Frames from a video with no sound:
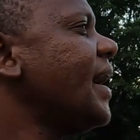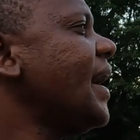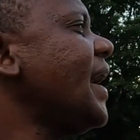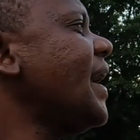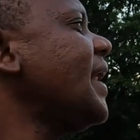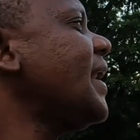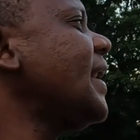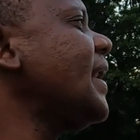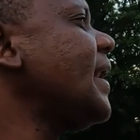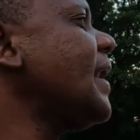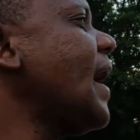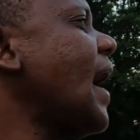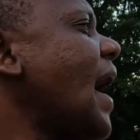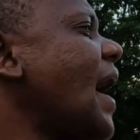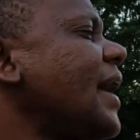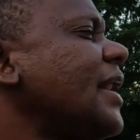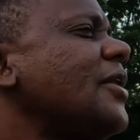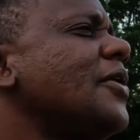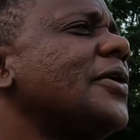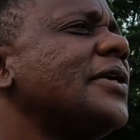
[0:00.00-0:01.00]
And
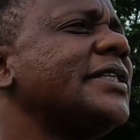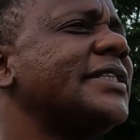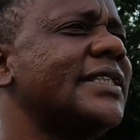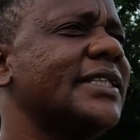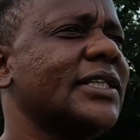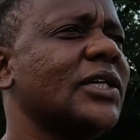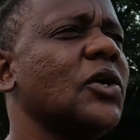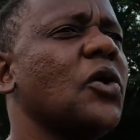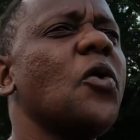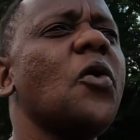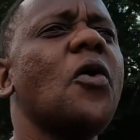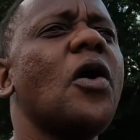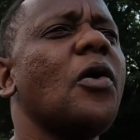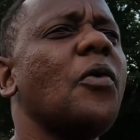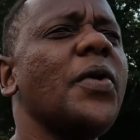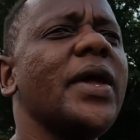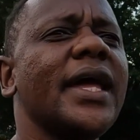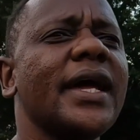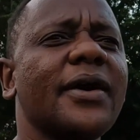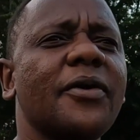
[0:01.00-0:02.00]
I don't go a
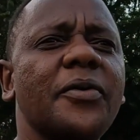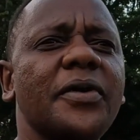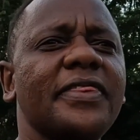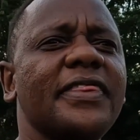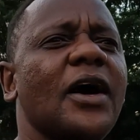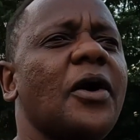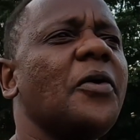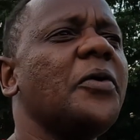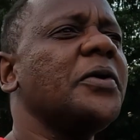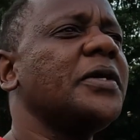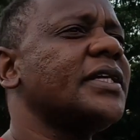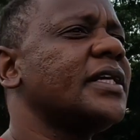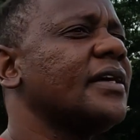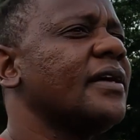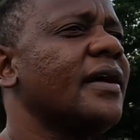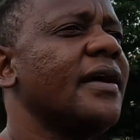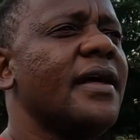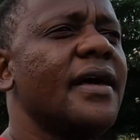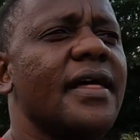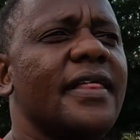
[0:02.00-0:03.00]
week without
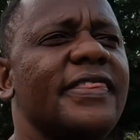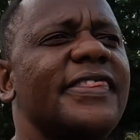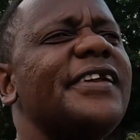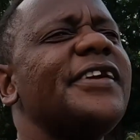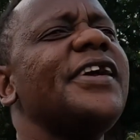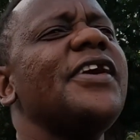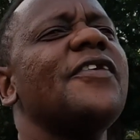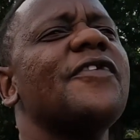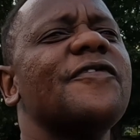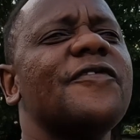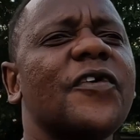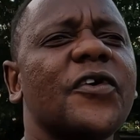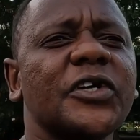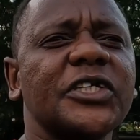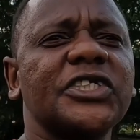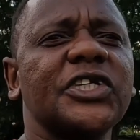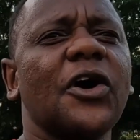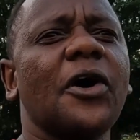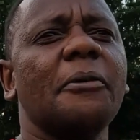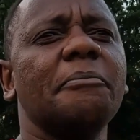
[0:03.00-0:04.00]
3 or
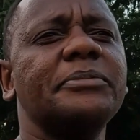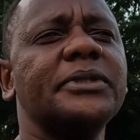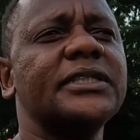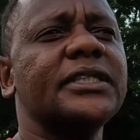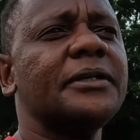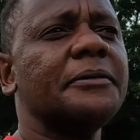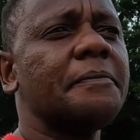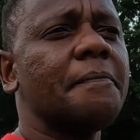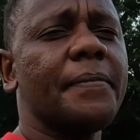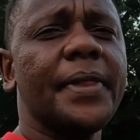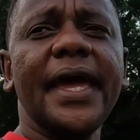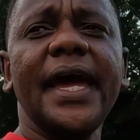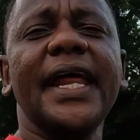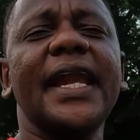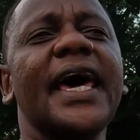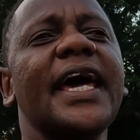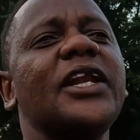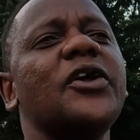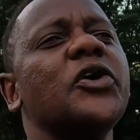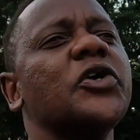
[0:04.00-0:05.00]
4 jobs.
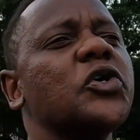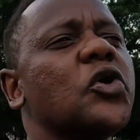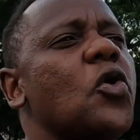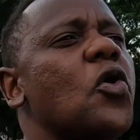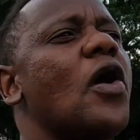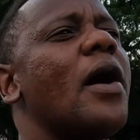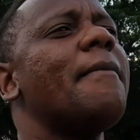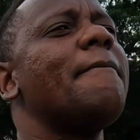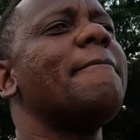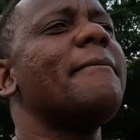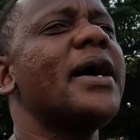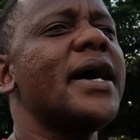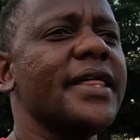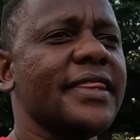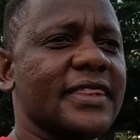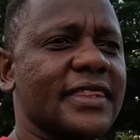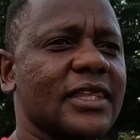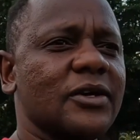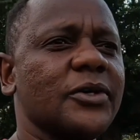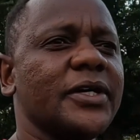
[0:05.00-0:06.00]
And I don't go a
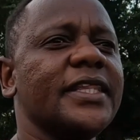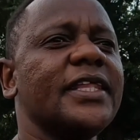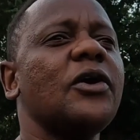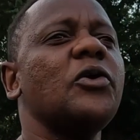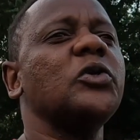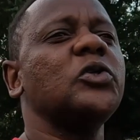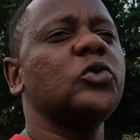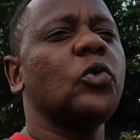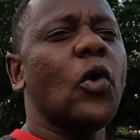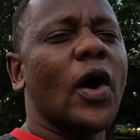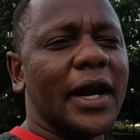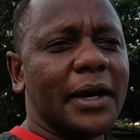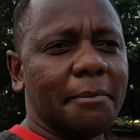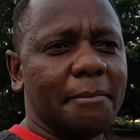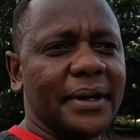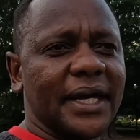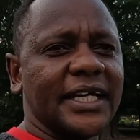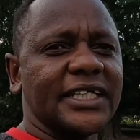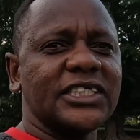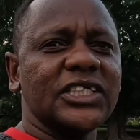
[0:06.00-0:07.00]
month without
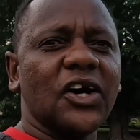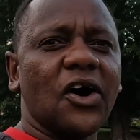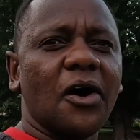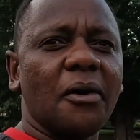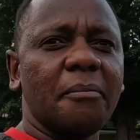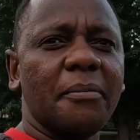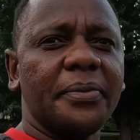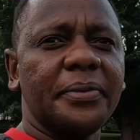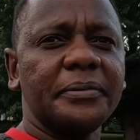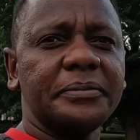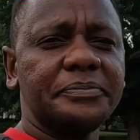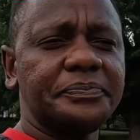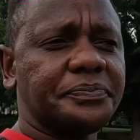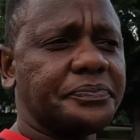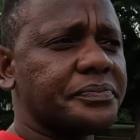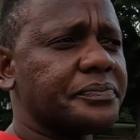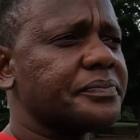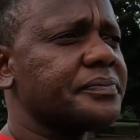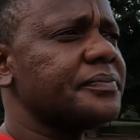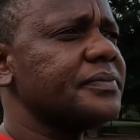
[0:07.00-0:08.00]
1 big job.
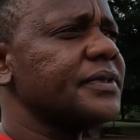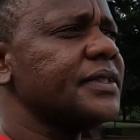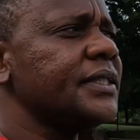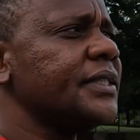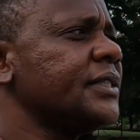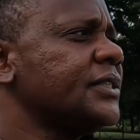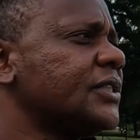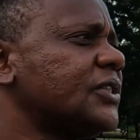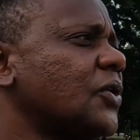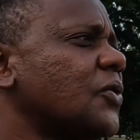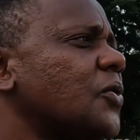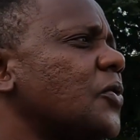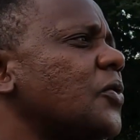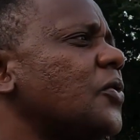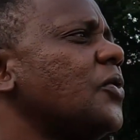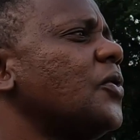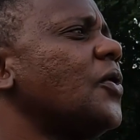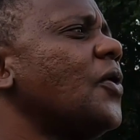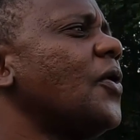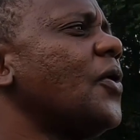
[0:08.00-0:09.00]

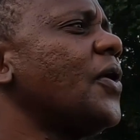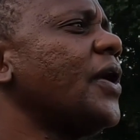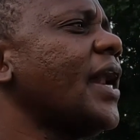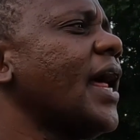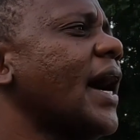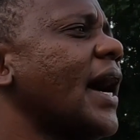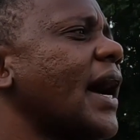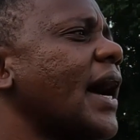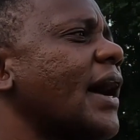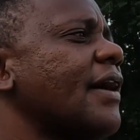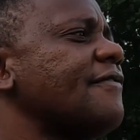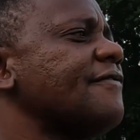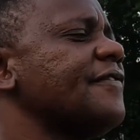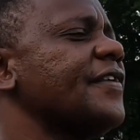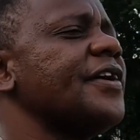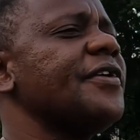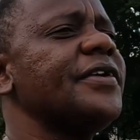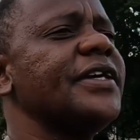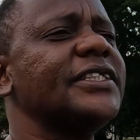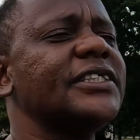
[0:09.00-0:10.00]
So on a
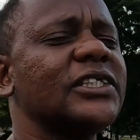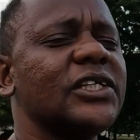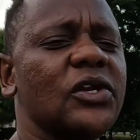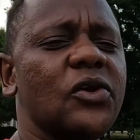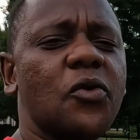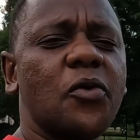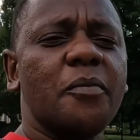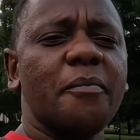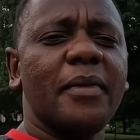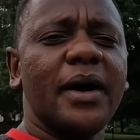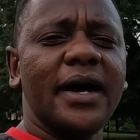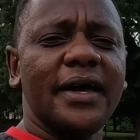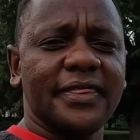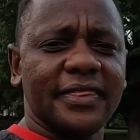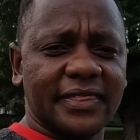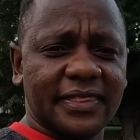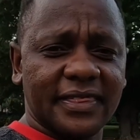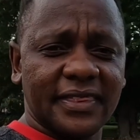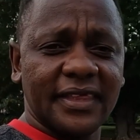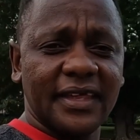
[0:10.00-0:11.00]
very slow
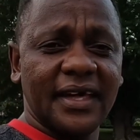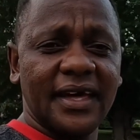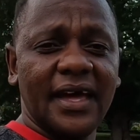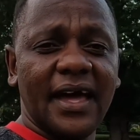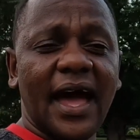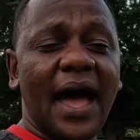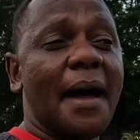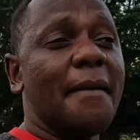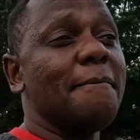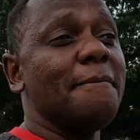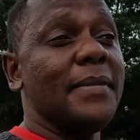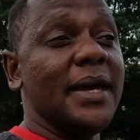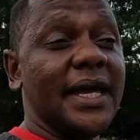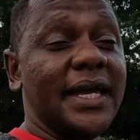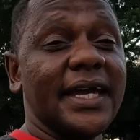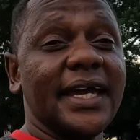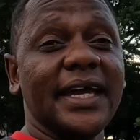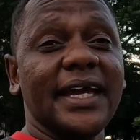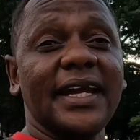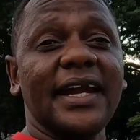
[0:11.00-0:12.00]
month, I'm
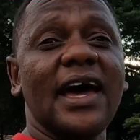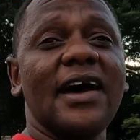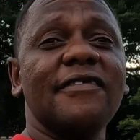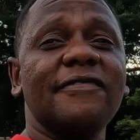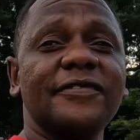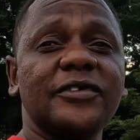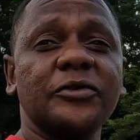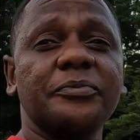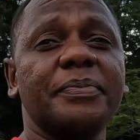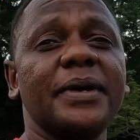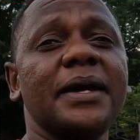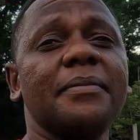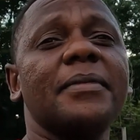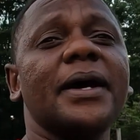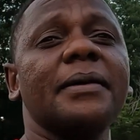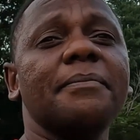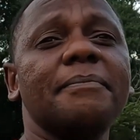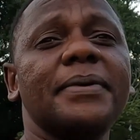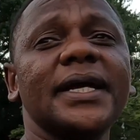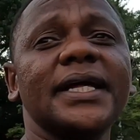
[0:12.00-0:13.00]
making enough to pay
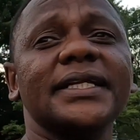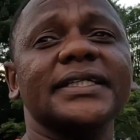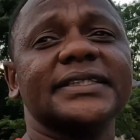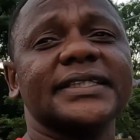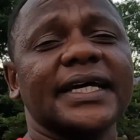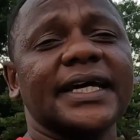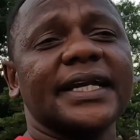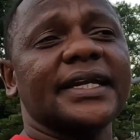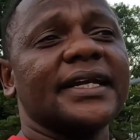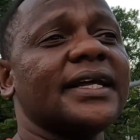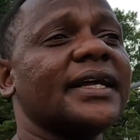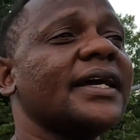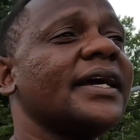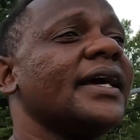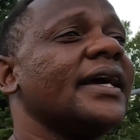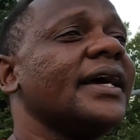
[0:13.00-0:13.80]
my bills and